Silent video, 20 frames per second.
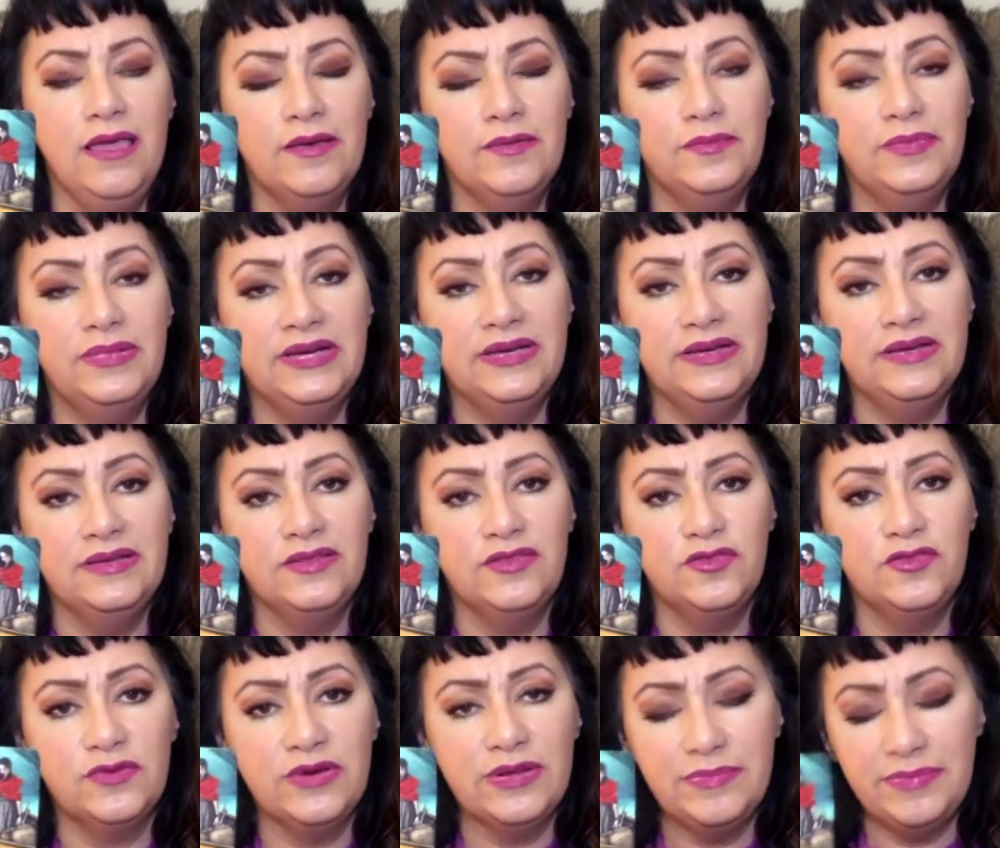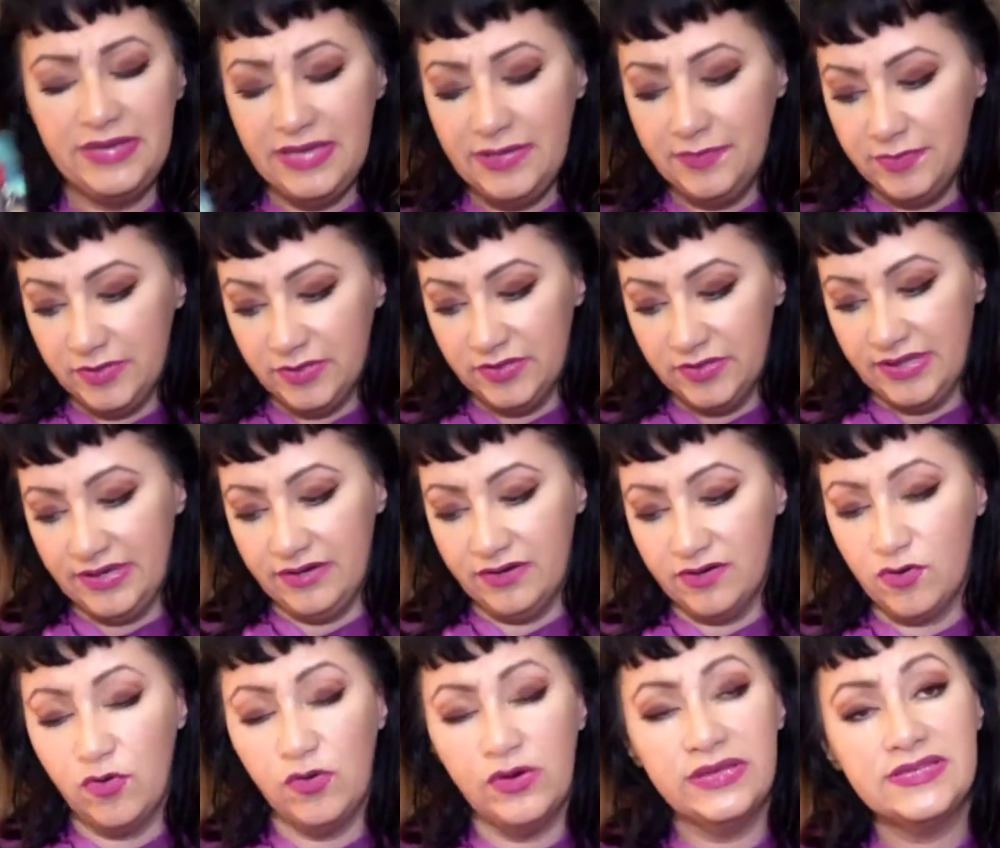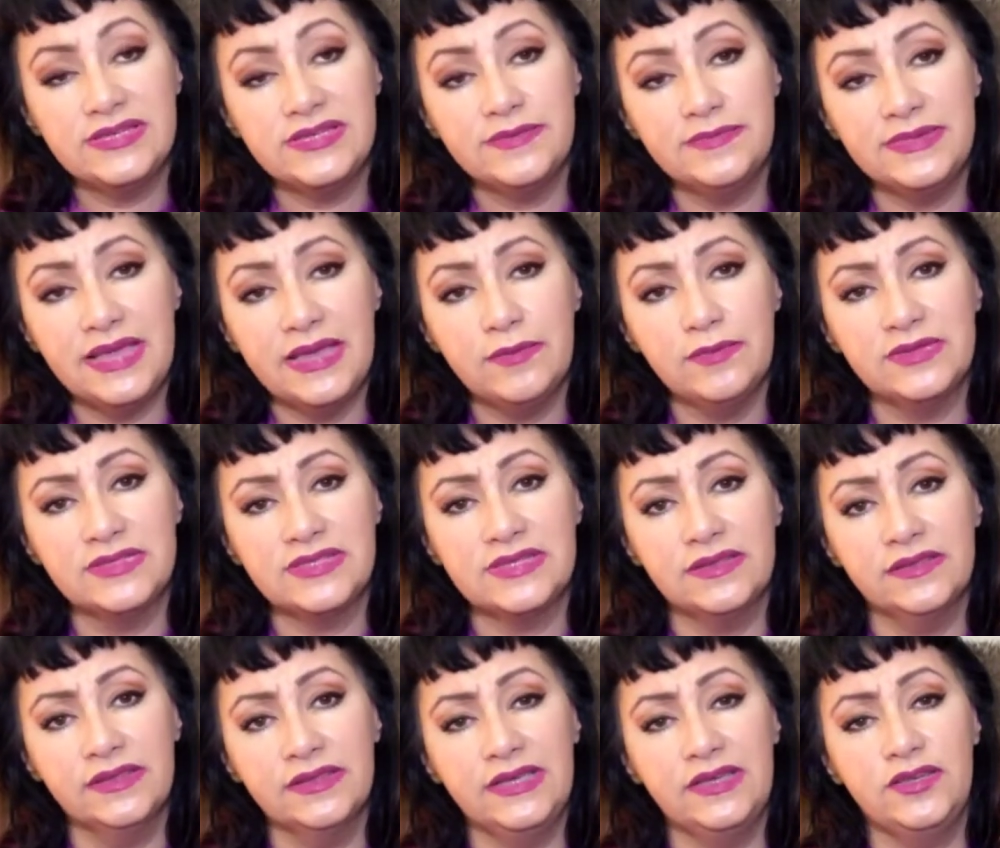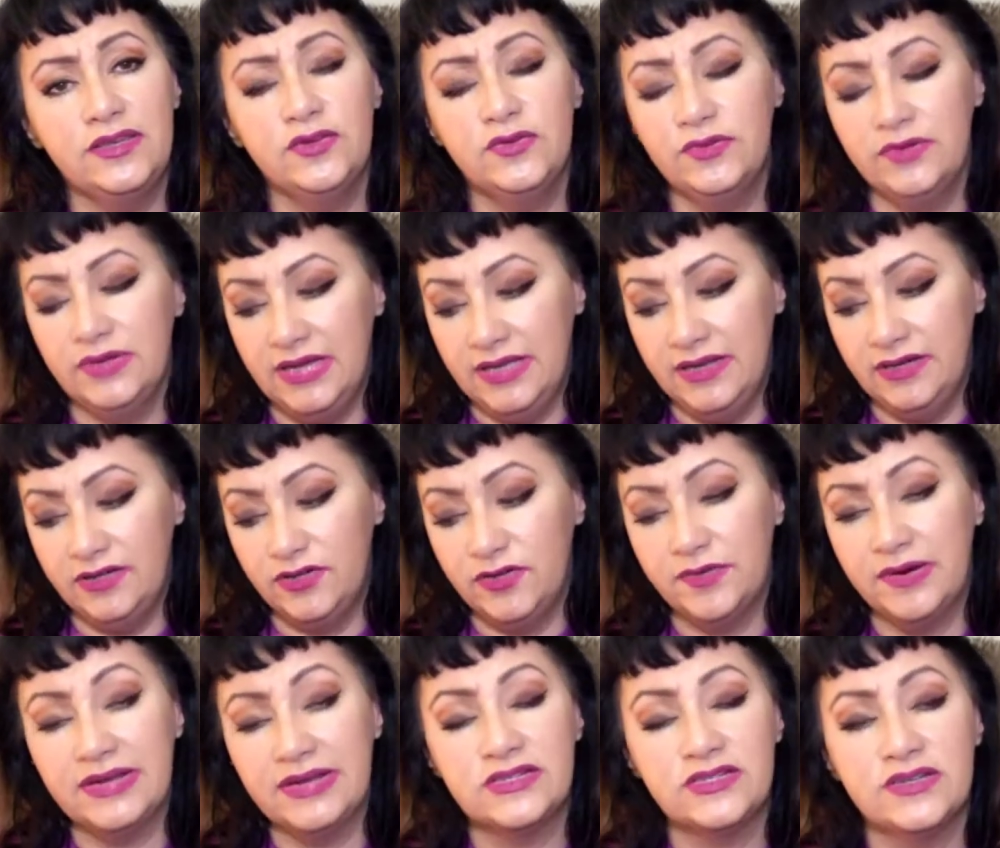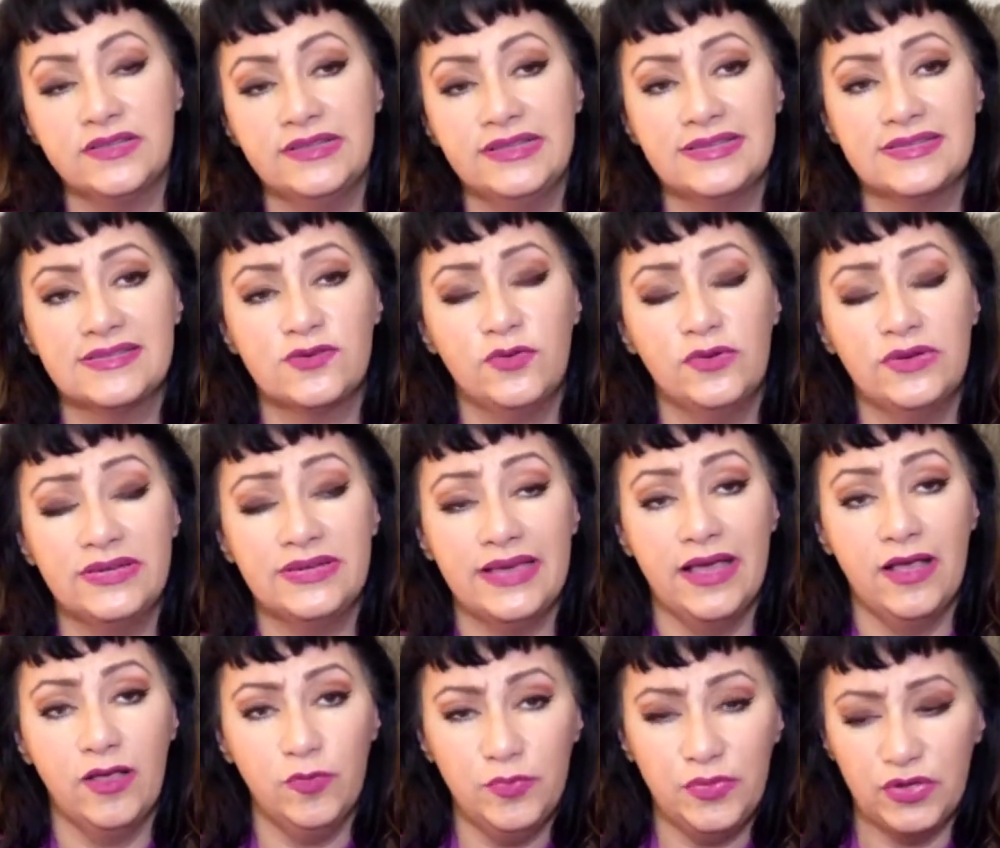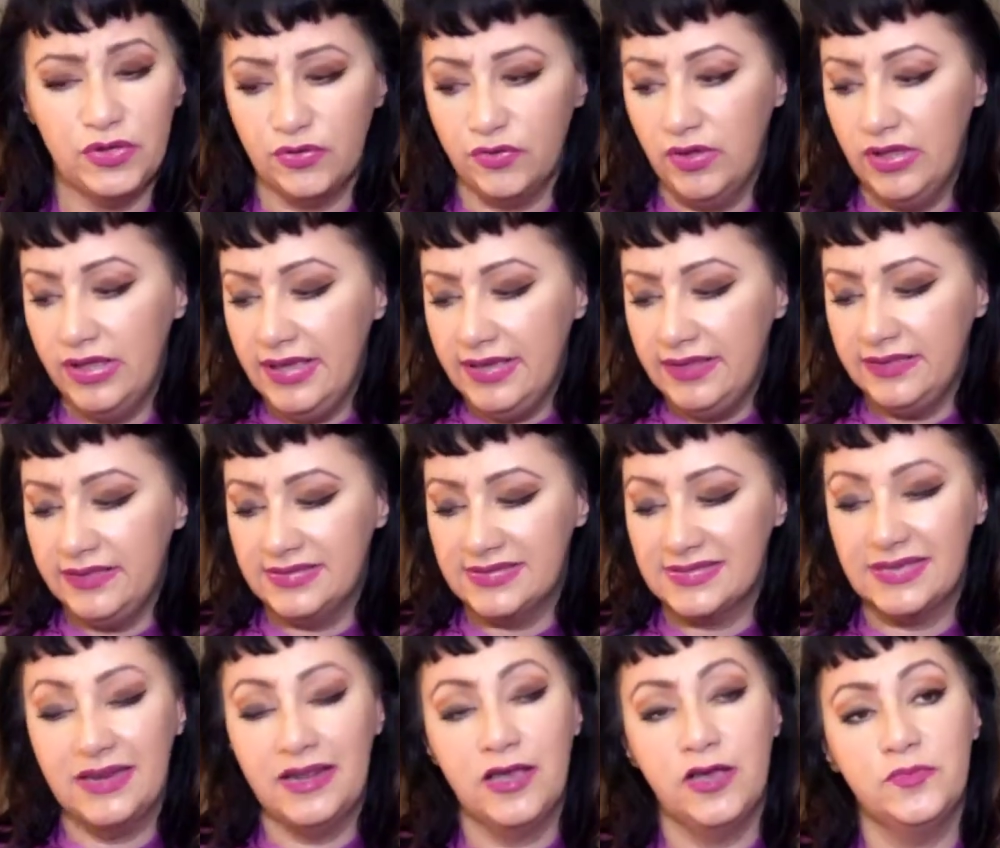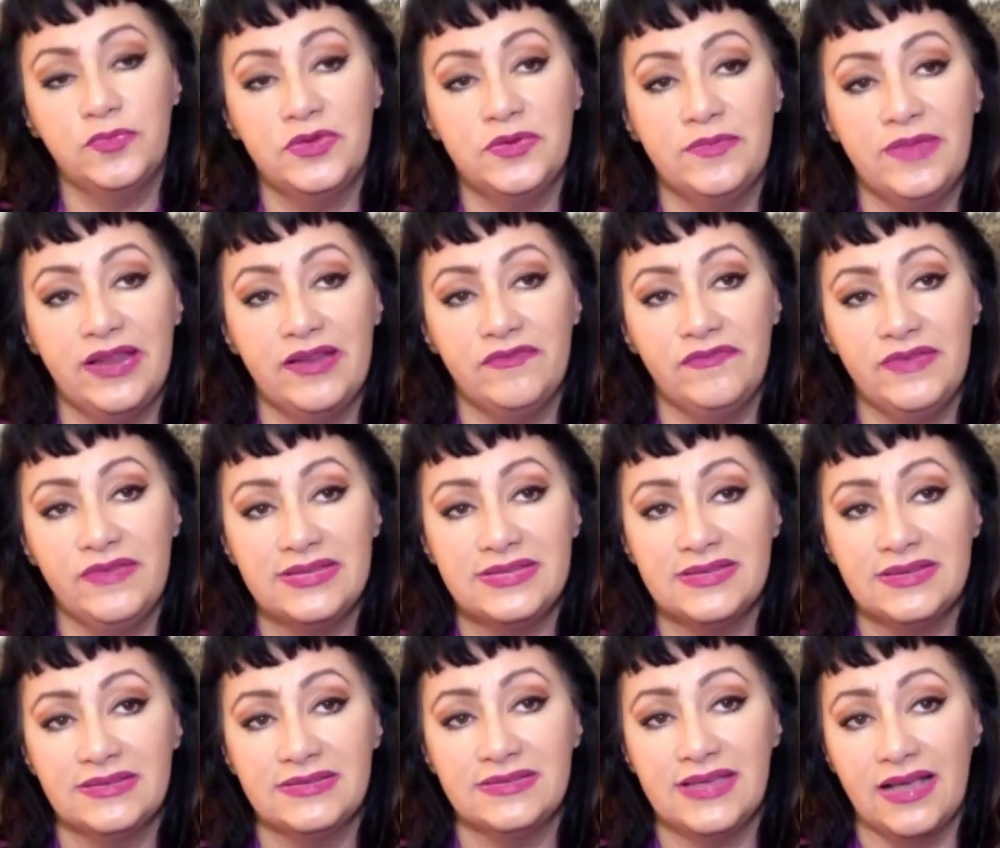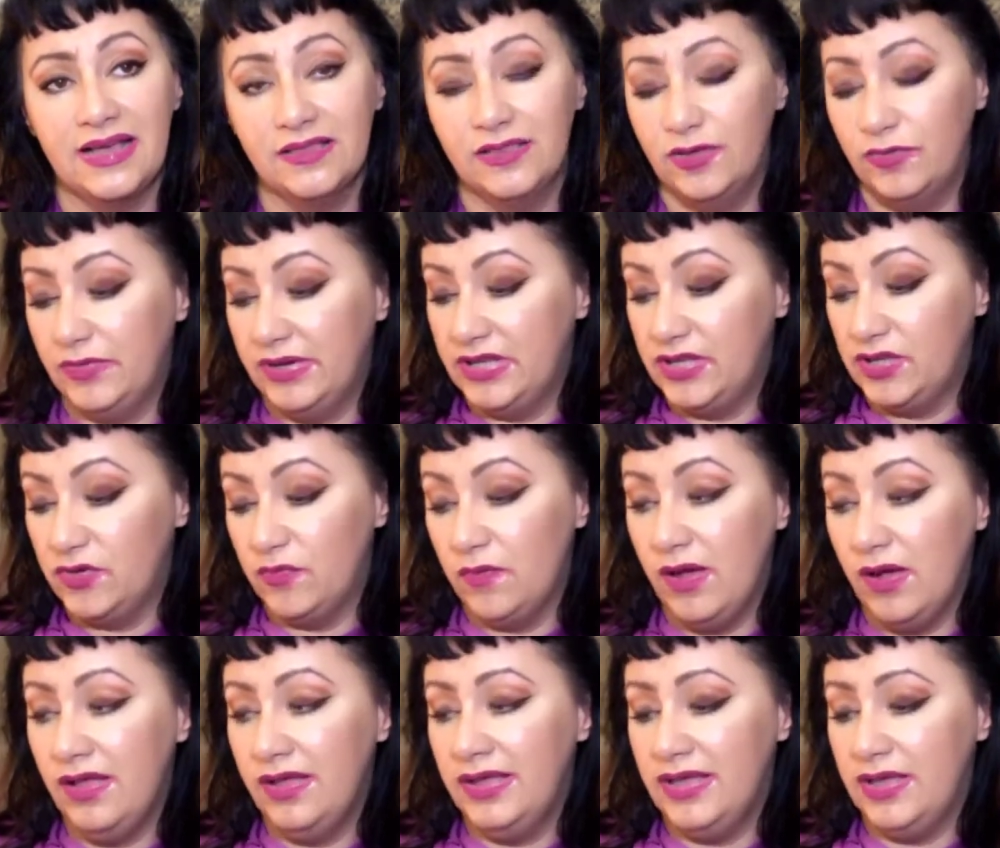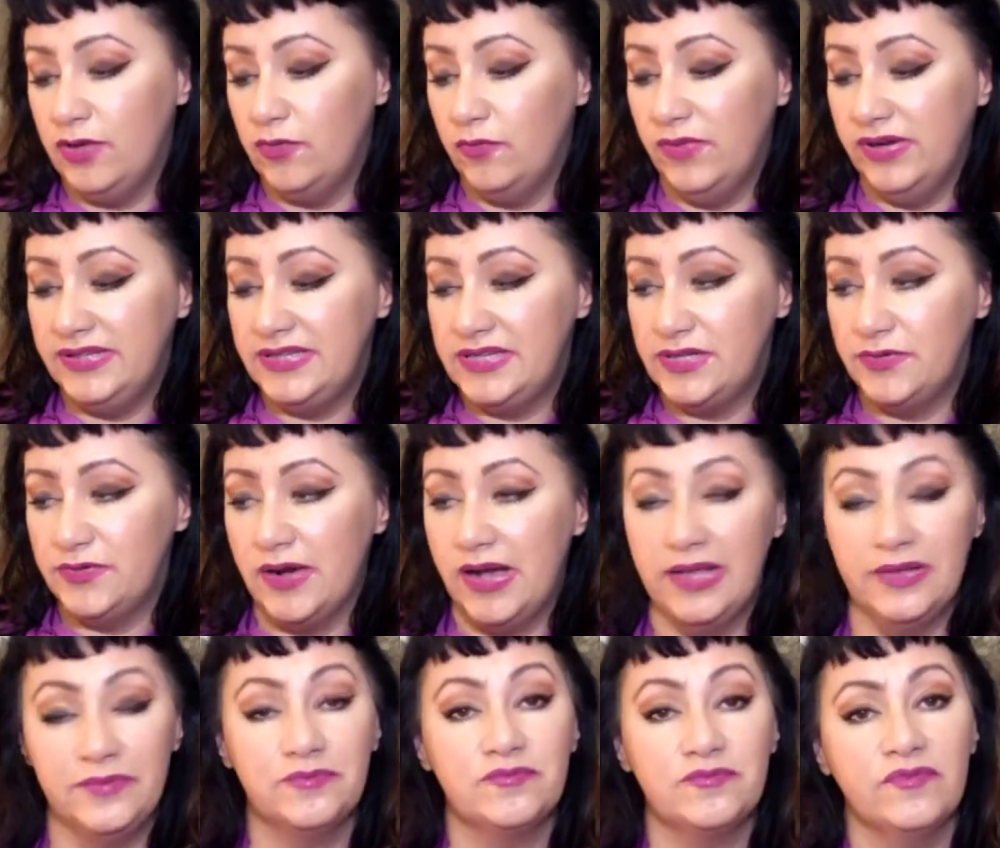But 3 people that are going to be able to lead you in a direction that's going to help you. That's going to help you manifest exactly what you want. And what do you want?